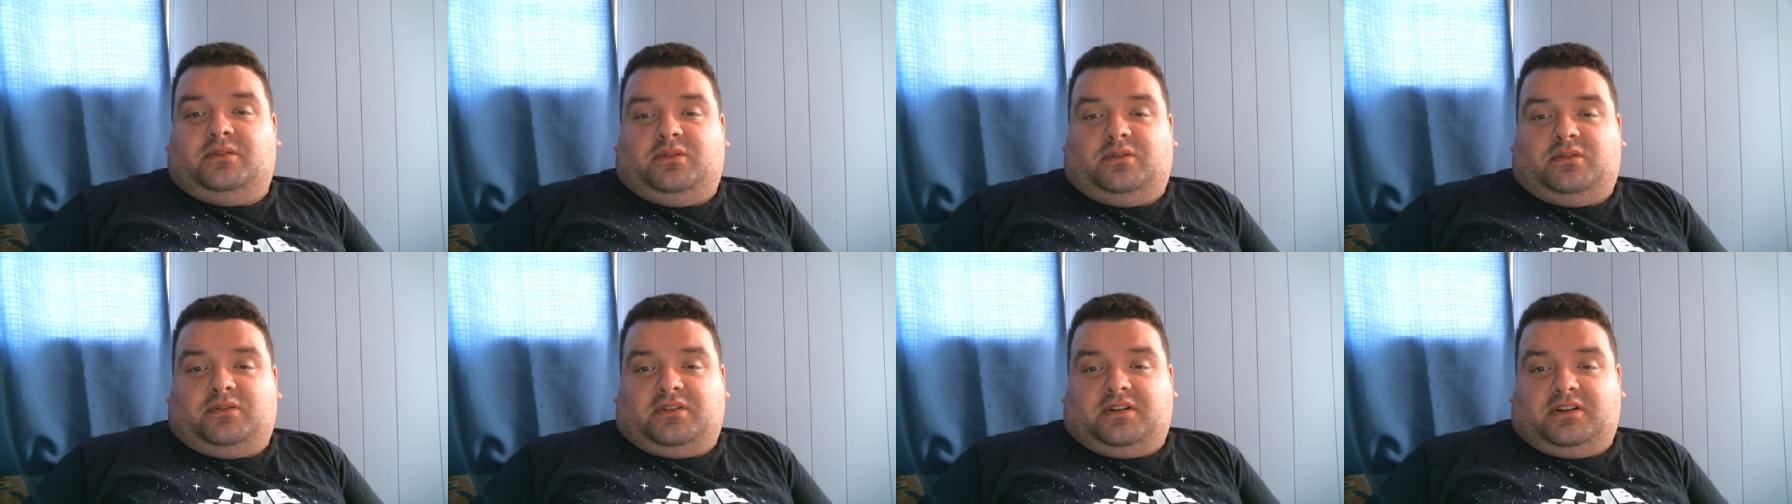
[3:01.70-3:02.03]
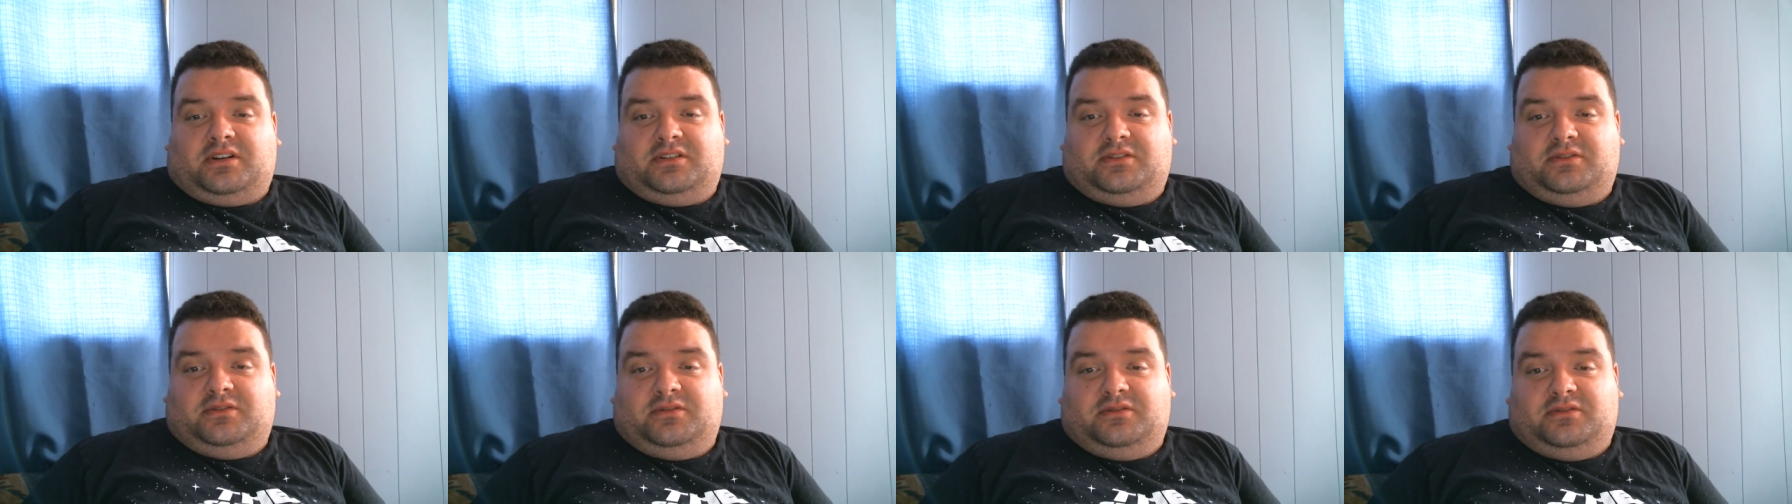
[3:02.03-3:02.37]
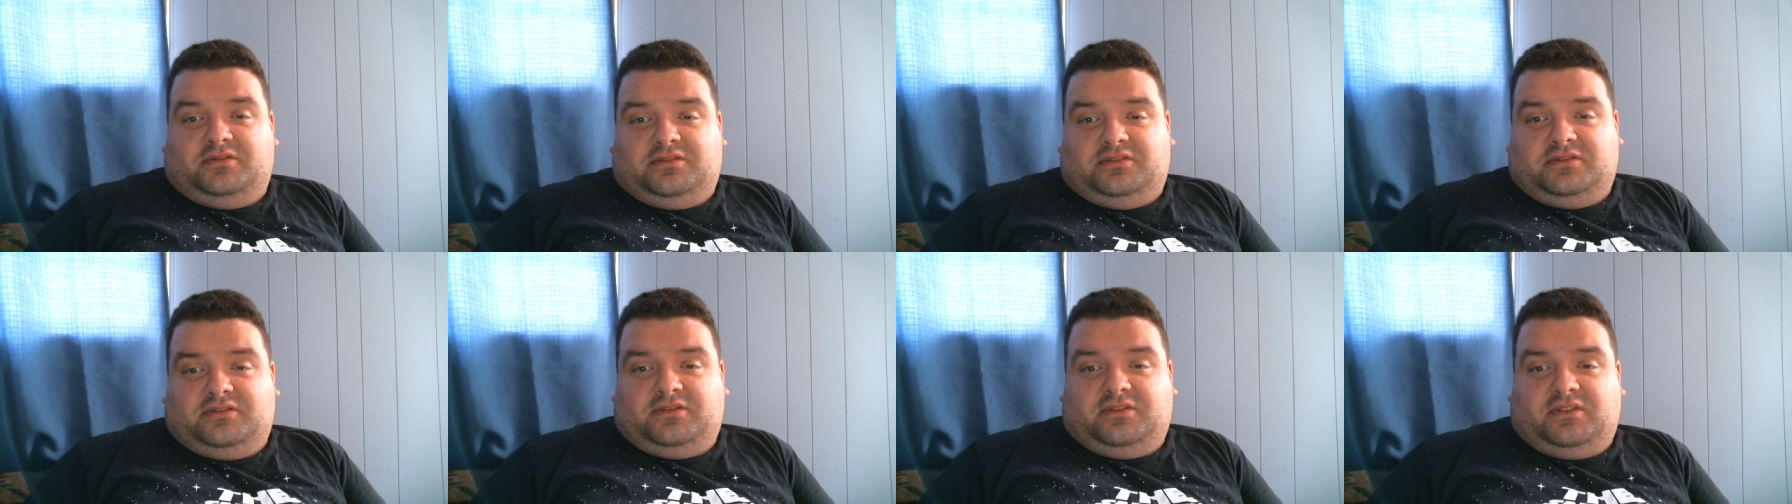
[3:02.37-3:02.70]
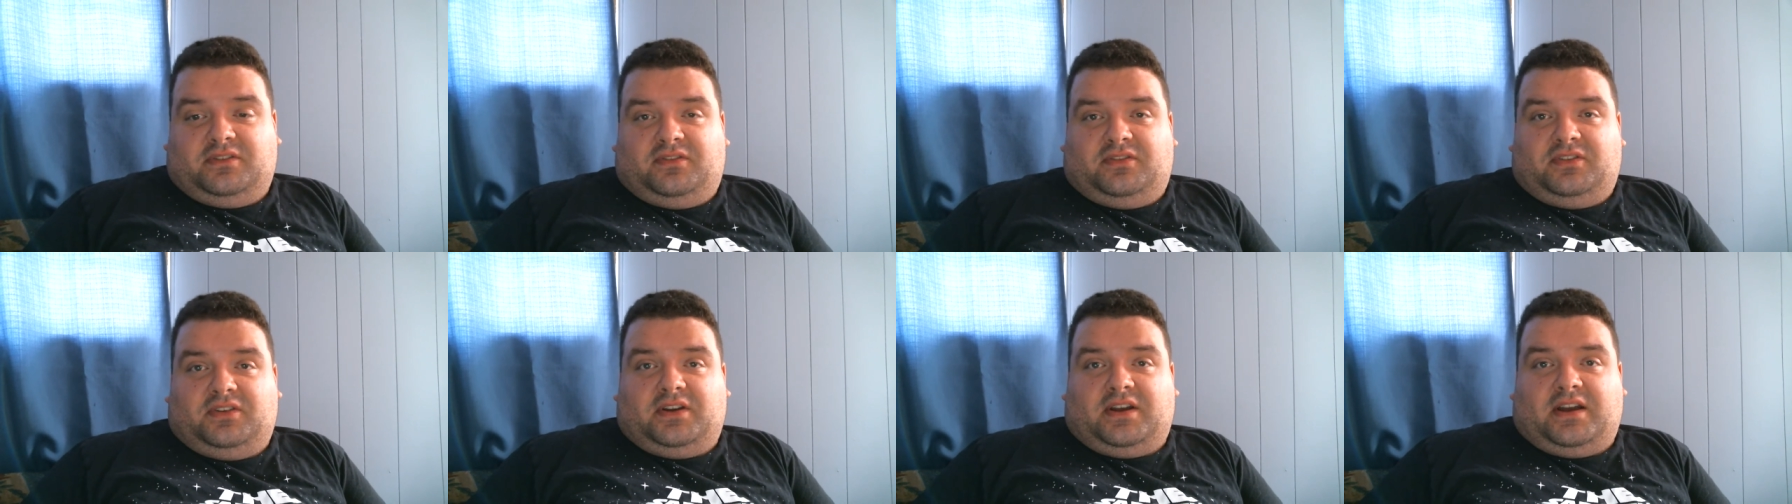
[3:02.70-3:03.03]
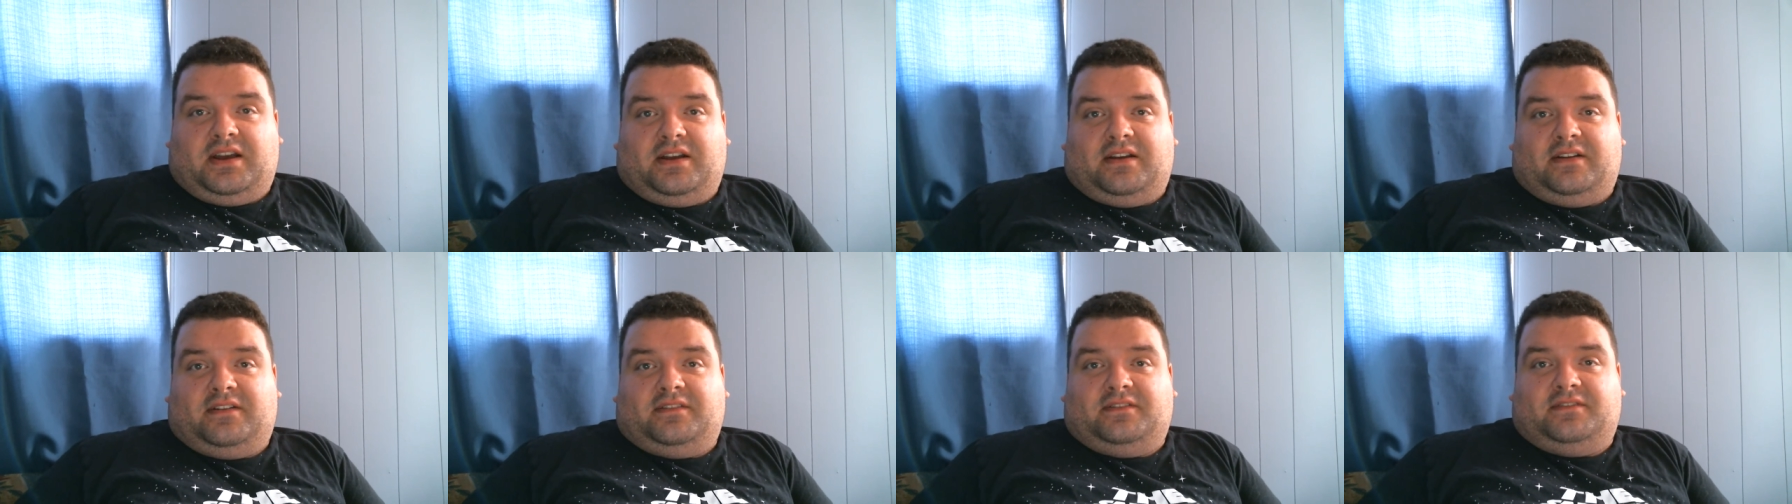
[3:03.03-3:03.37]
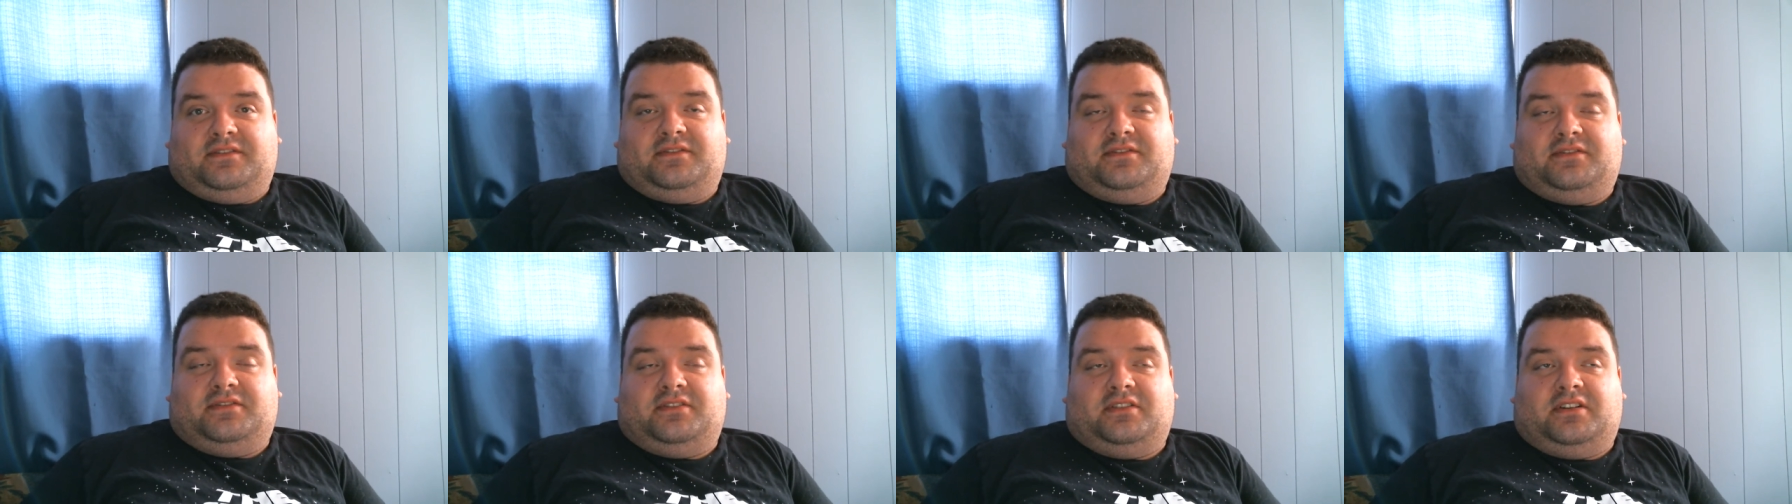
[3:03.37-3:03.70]
or on Hulu if you have
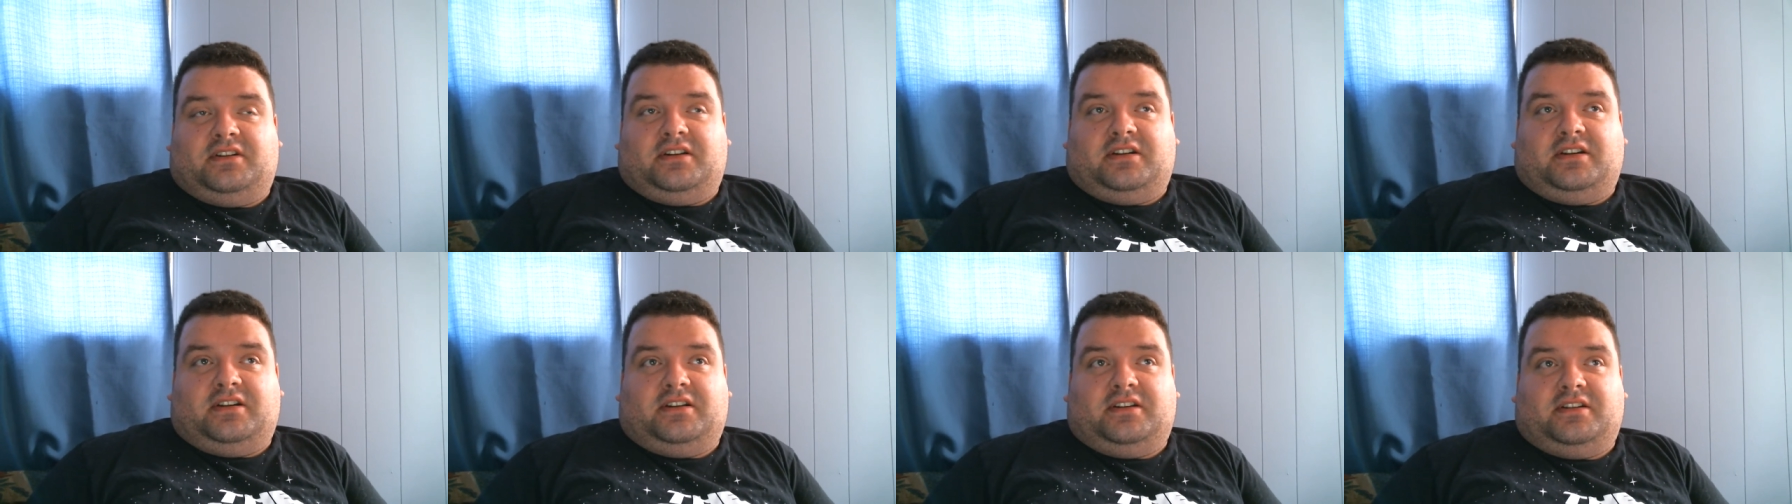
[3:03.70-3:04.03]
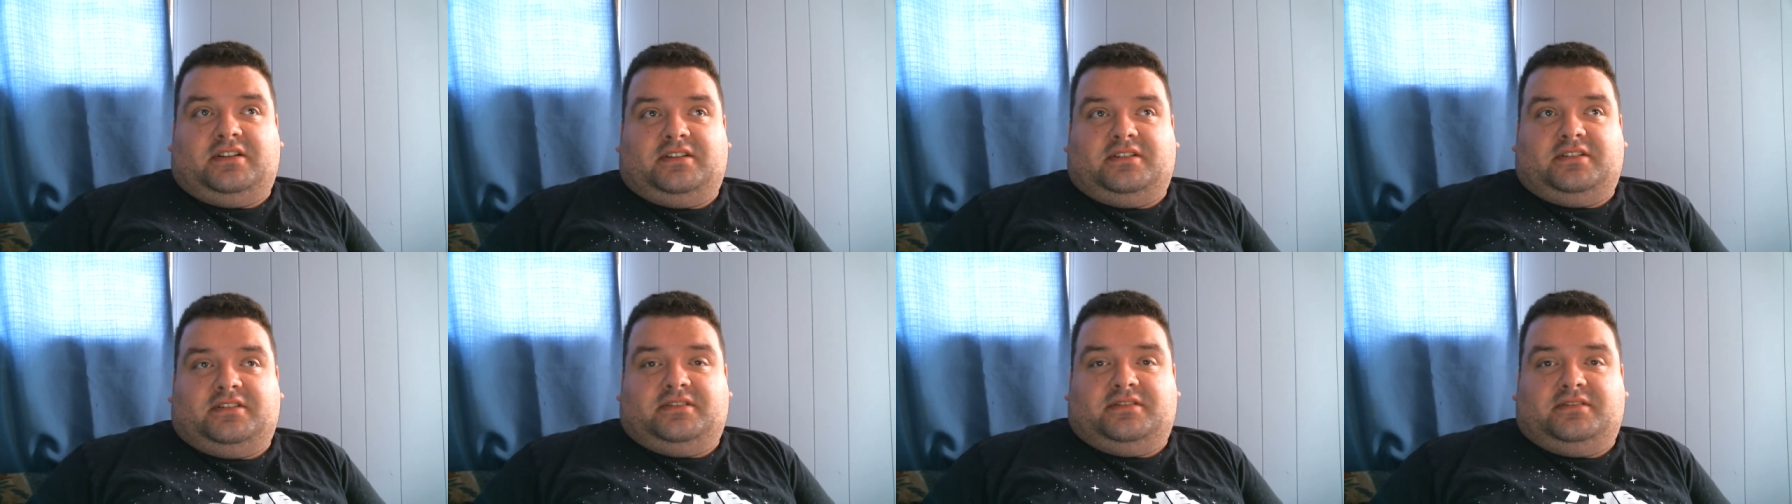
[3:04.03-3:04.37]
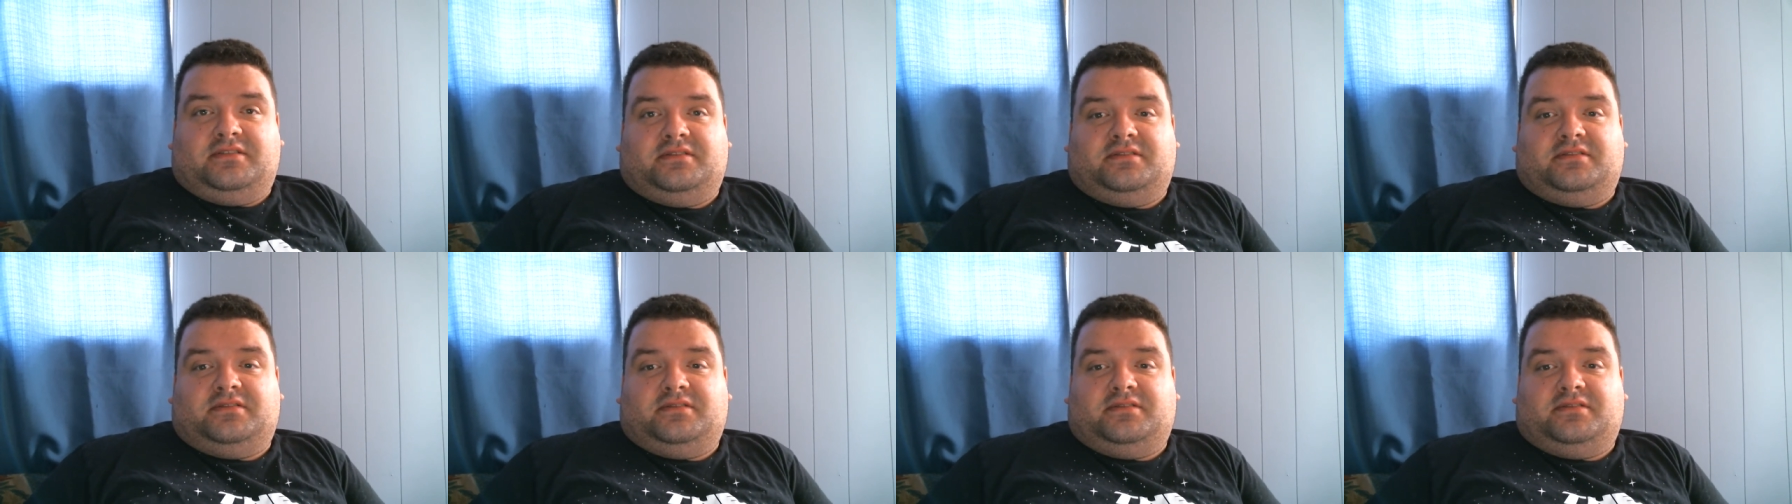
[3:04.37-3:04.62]
uh,